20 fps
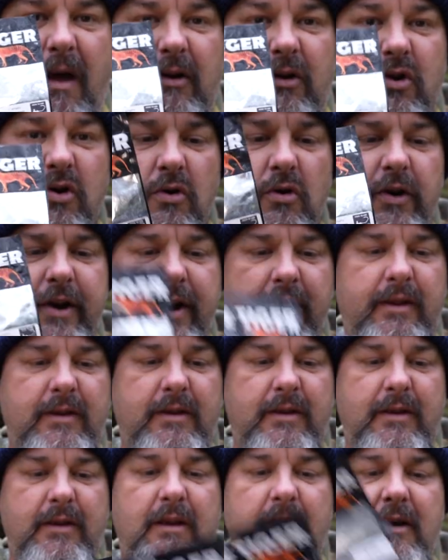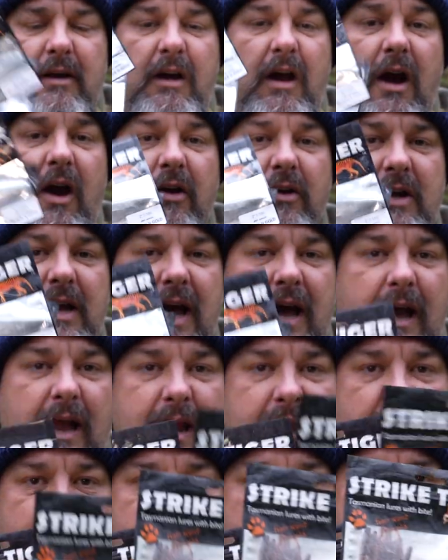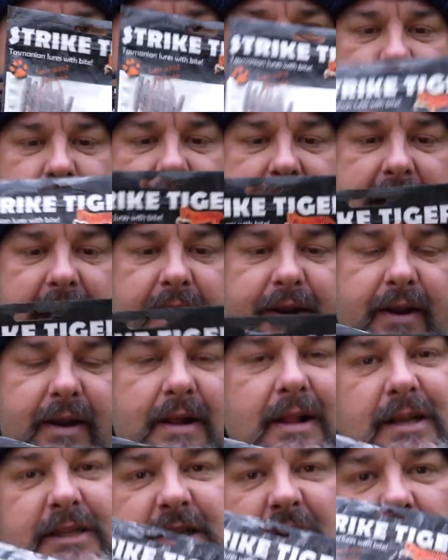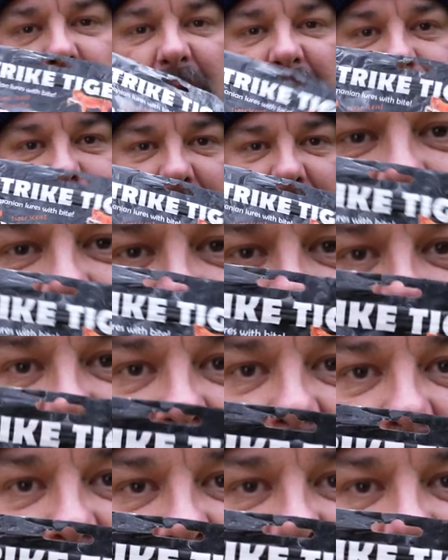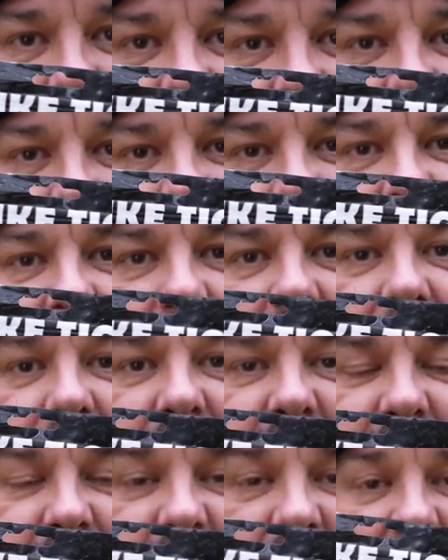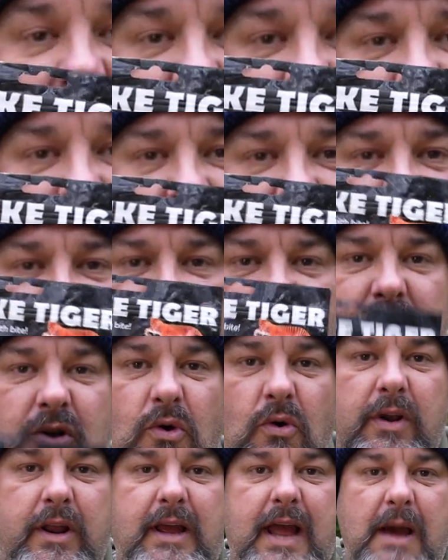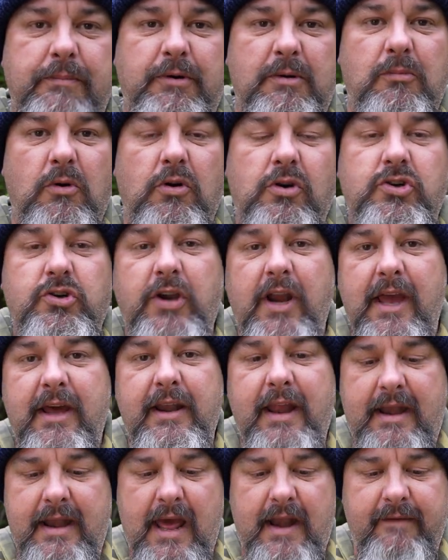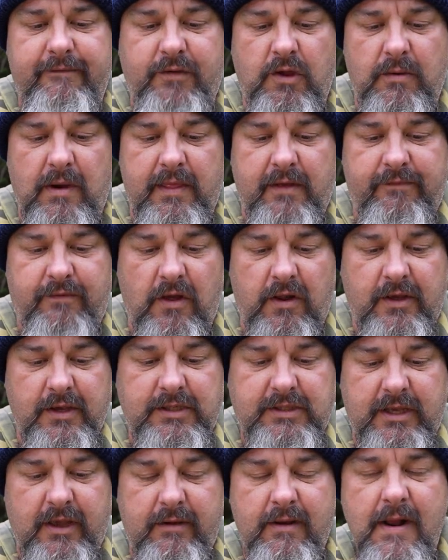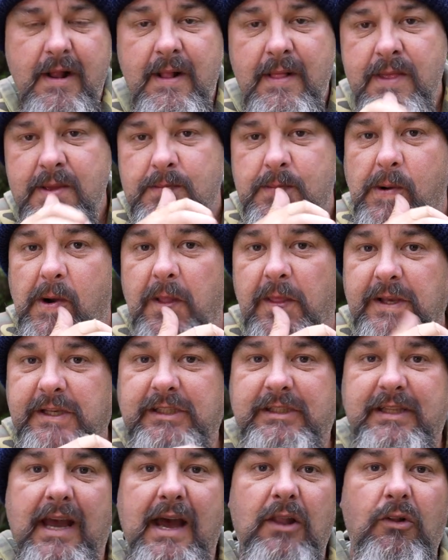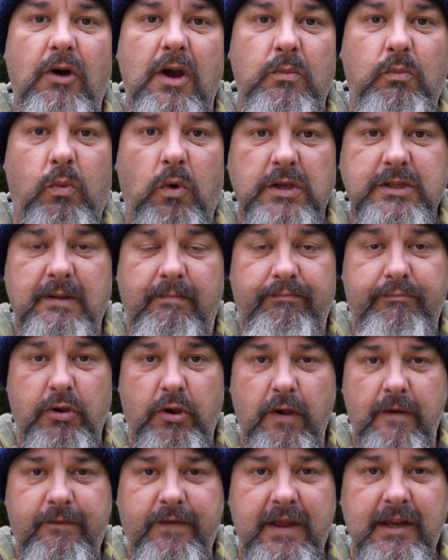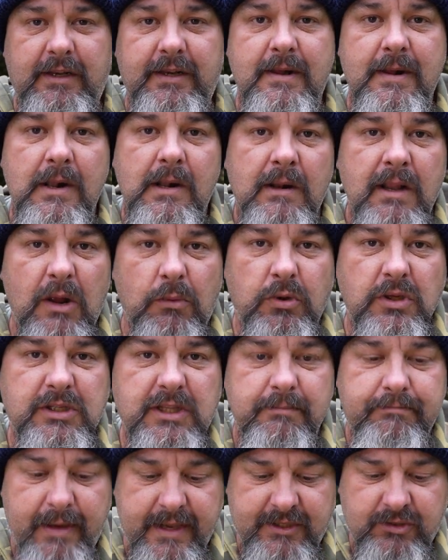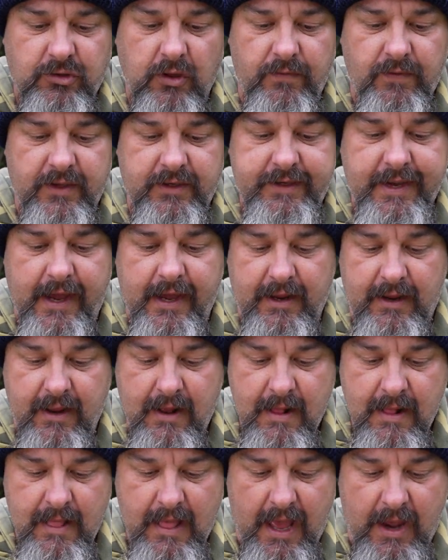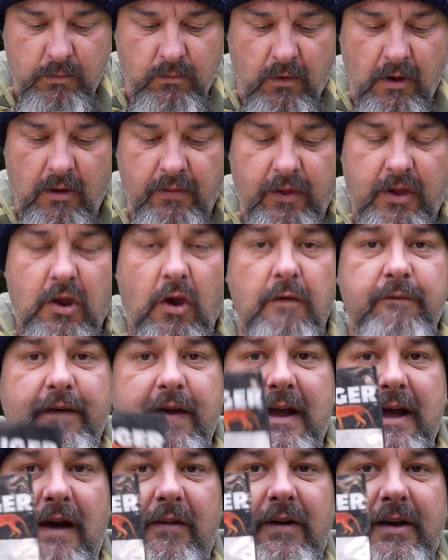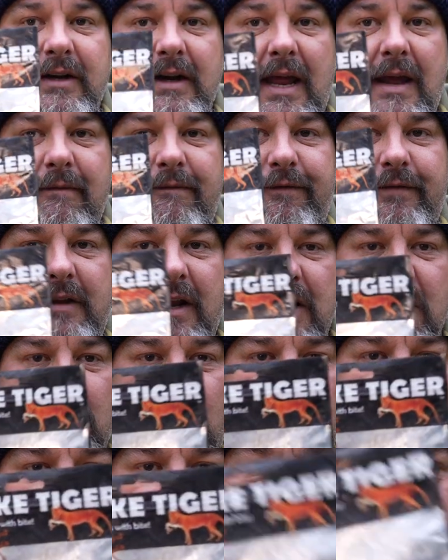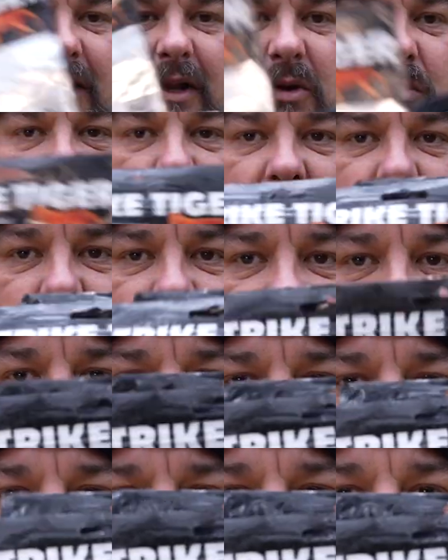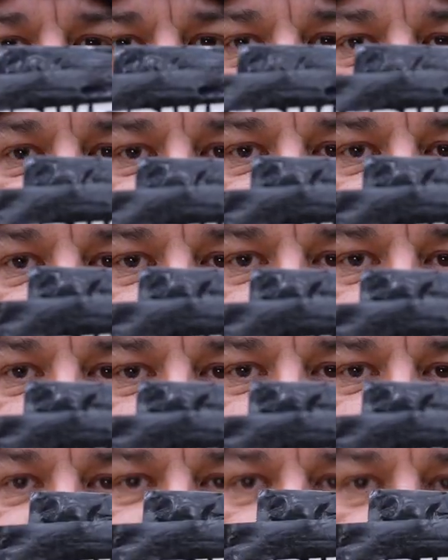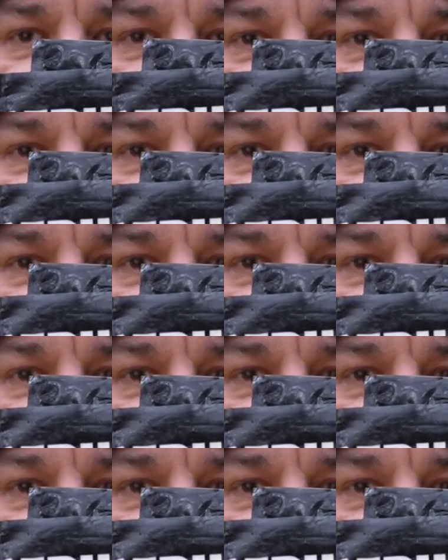good, okay, bad. So I went to that, the uh, the Starlight, and I caught a couple more trout and had a few other follows. So while the Starlight wasn't perfect, it was the best on the day. And while the coffee-coloured nymph didn't work really well, that has been the best on